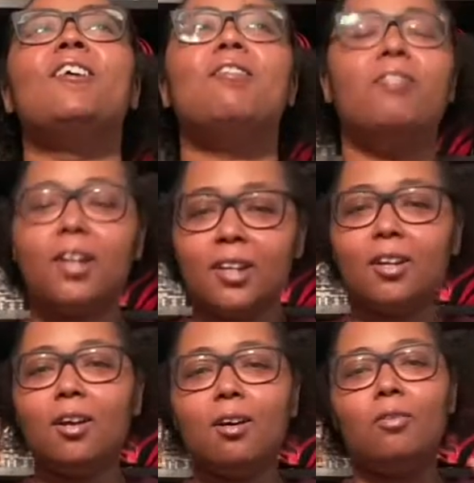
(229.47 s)
fell in
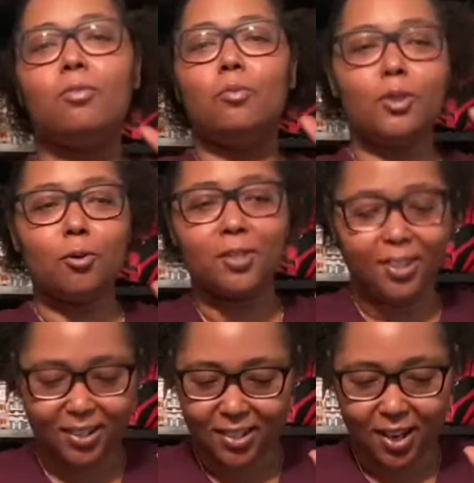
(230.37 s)
love with those
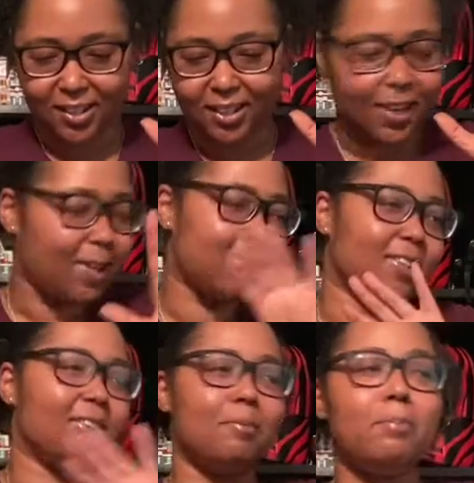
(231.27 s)
TikToks and I
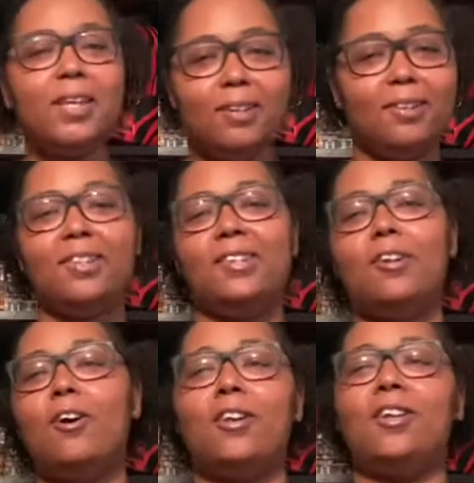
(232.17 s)
just immediately
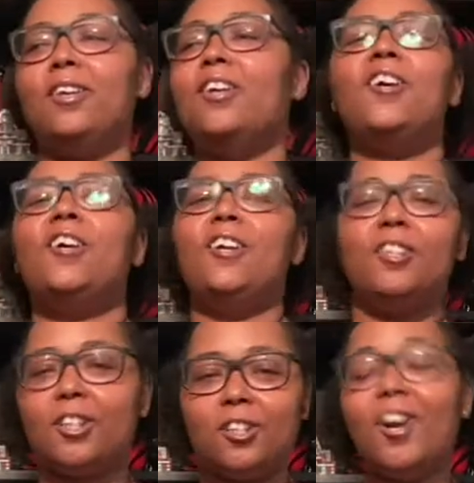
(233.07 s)
started
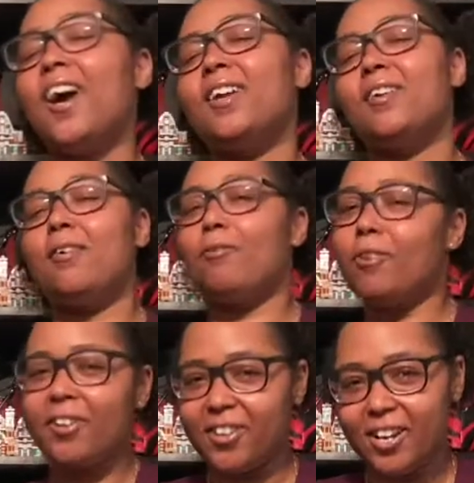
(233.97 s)
to try to
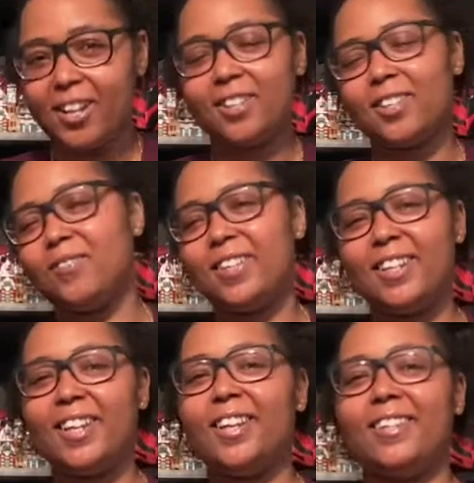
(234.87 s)
recreate some of the
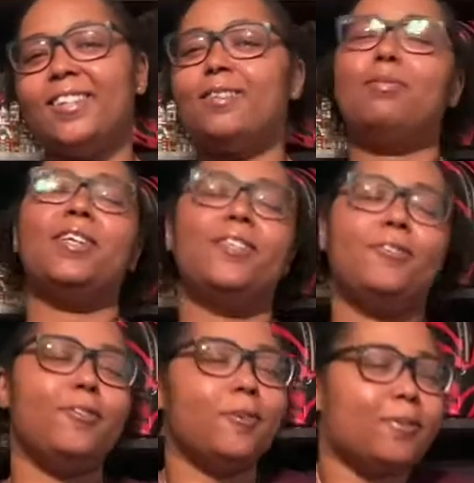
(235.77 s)
dances because
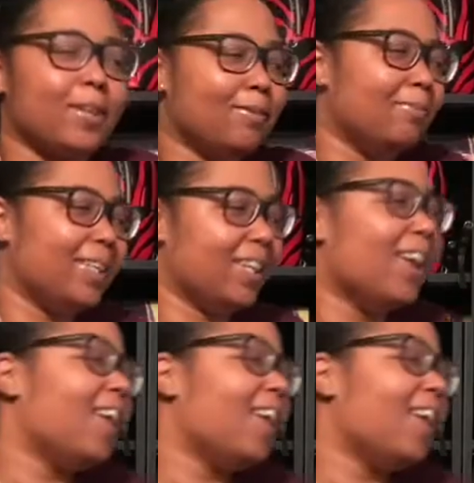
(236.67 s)
you know that's me.